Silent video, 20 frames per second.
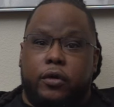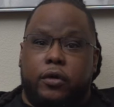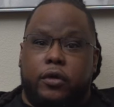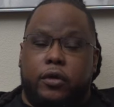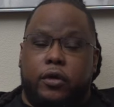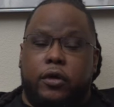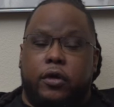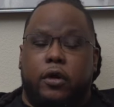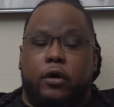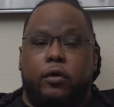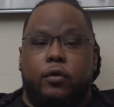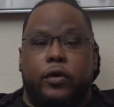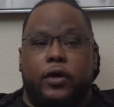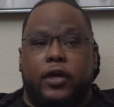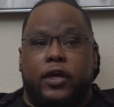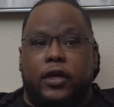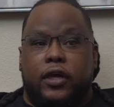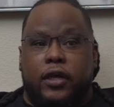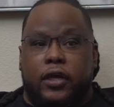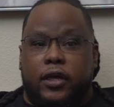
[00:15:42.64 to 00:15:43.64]
You right. know,
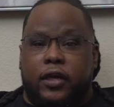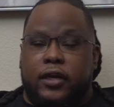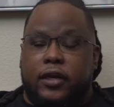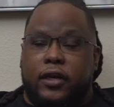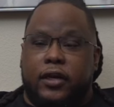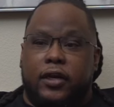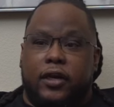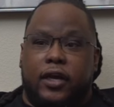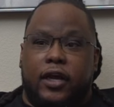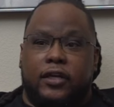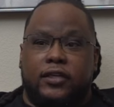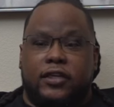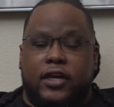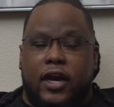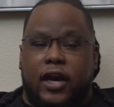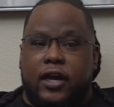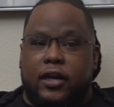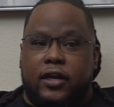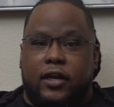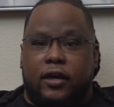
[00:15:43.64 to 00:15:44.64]
and that's
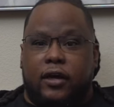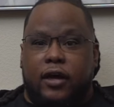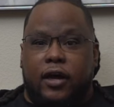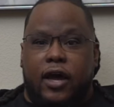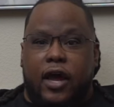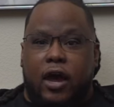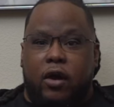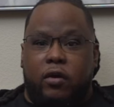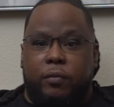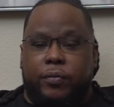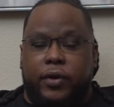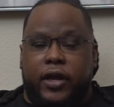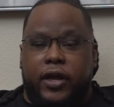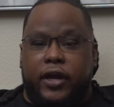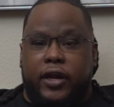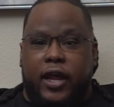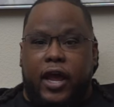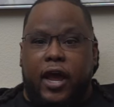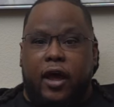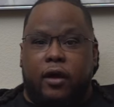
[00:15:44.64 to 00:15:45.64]
kind of how it
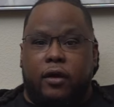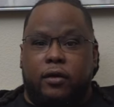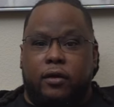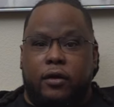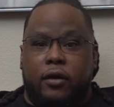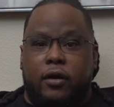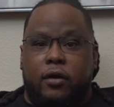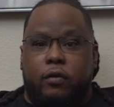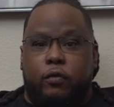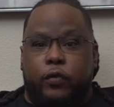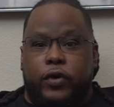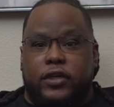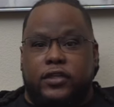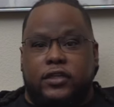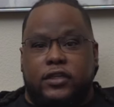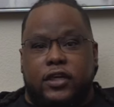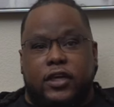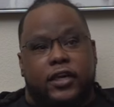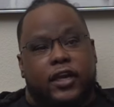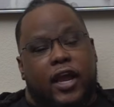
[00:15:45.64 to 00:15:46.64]
played out which
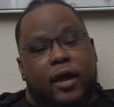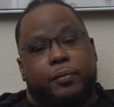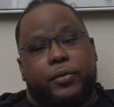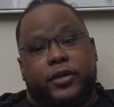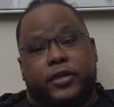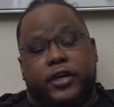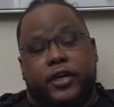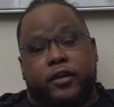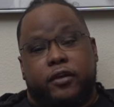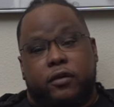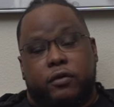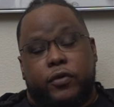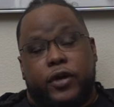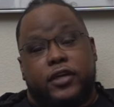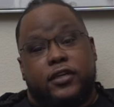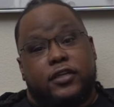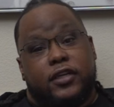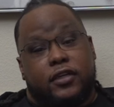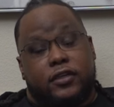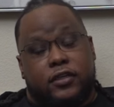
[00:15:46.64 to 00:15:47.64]
in that particular
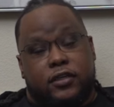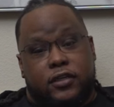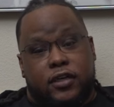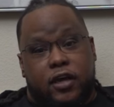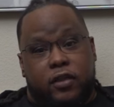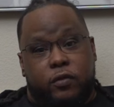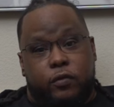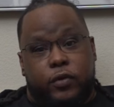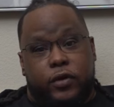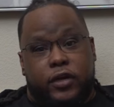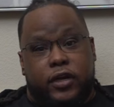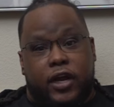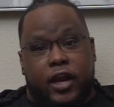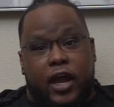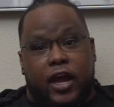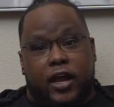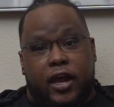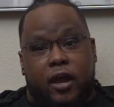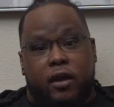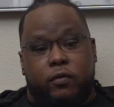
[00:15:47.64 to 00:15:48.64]
race, that's another one that
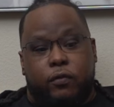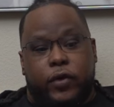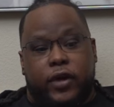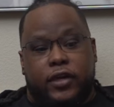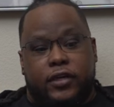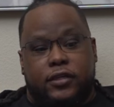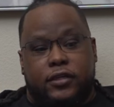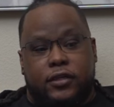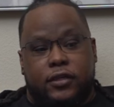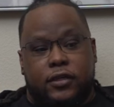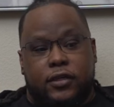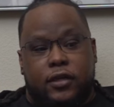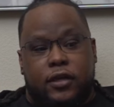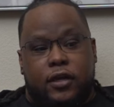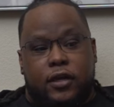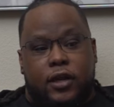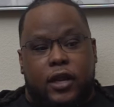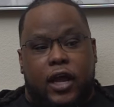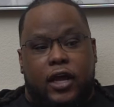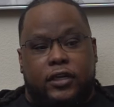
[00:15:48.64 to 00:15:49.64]
I got a race
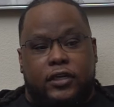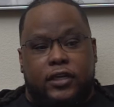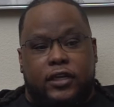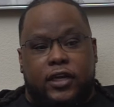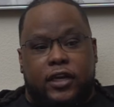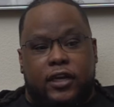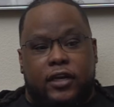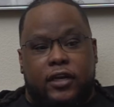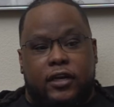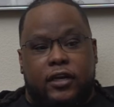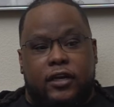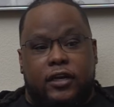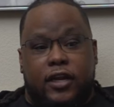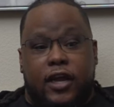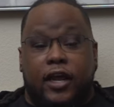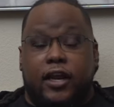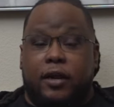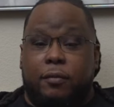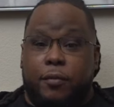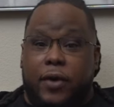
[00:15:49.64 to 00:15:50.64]
locked in
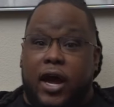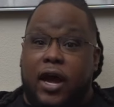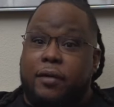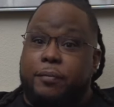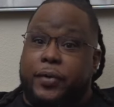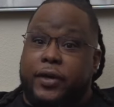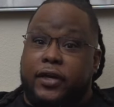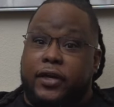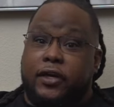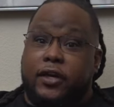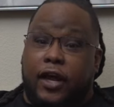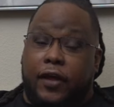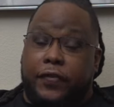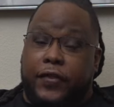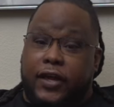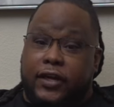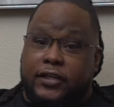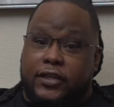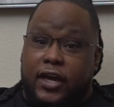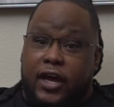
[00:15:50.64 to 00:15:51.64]
that, in my opinion, at
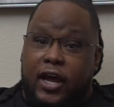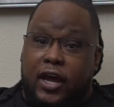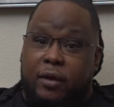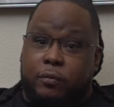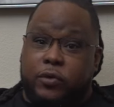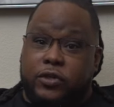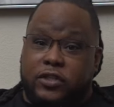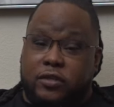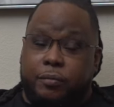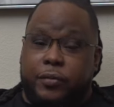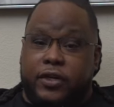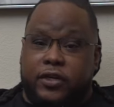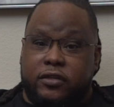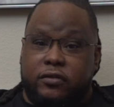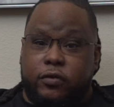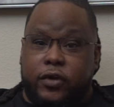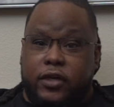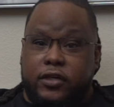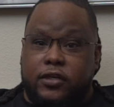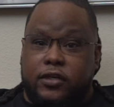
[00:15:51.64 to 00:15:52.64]
that time was the biggest
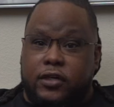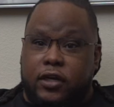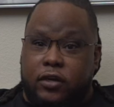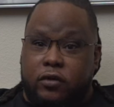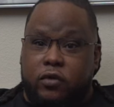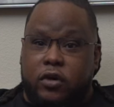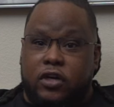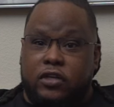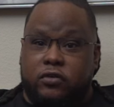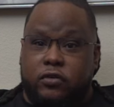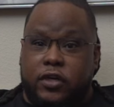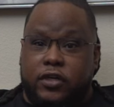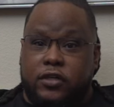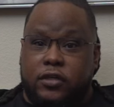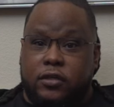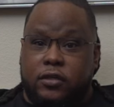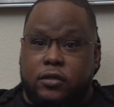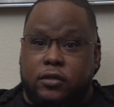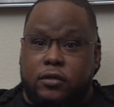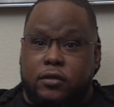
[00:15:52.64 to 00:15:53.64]
race in grudge racing. Yeah,
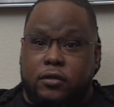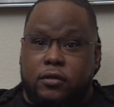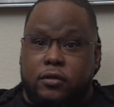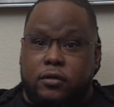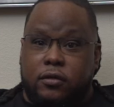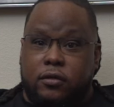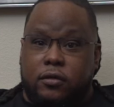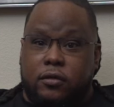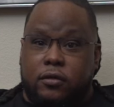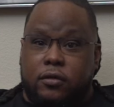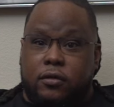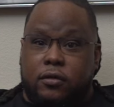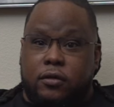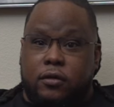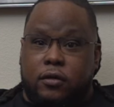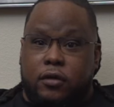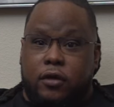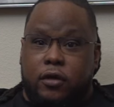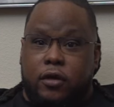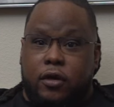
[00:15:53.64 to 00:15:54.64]
I already know what you're gonna
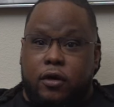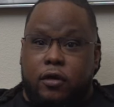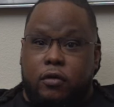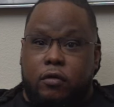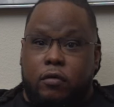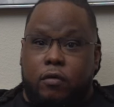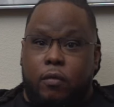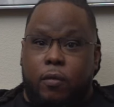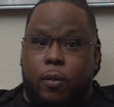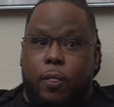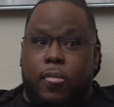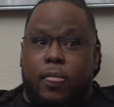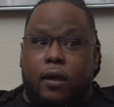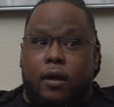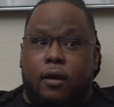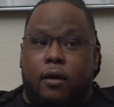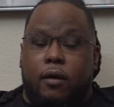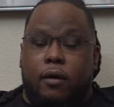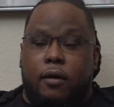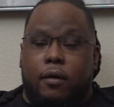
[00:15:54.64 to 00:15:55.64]
say. You bro. know,
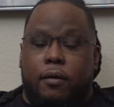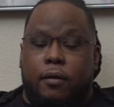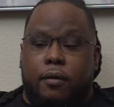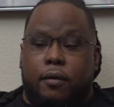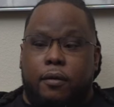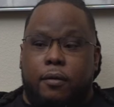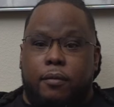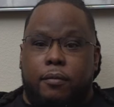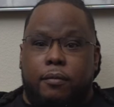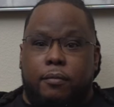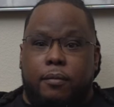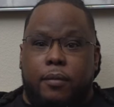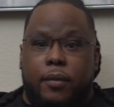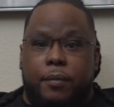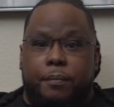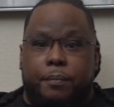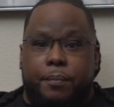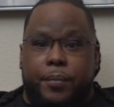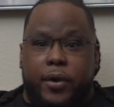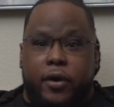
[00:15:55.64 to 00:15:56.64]
yeah, yeah.
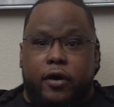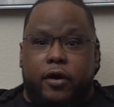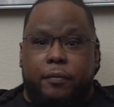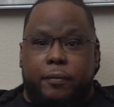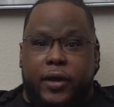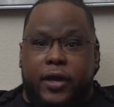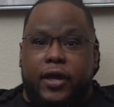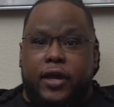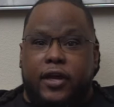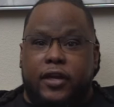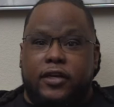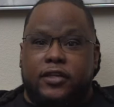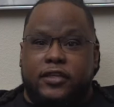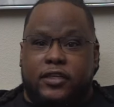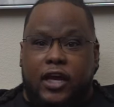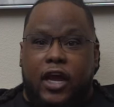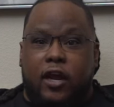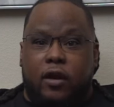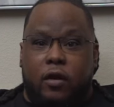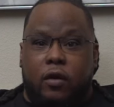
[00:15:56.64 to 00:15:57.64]
Birdman and
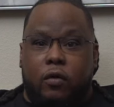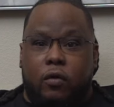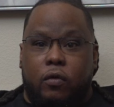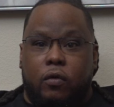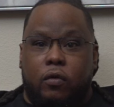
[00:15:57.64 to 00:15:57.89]
Shadow.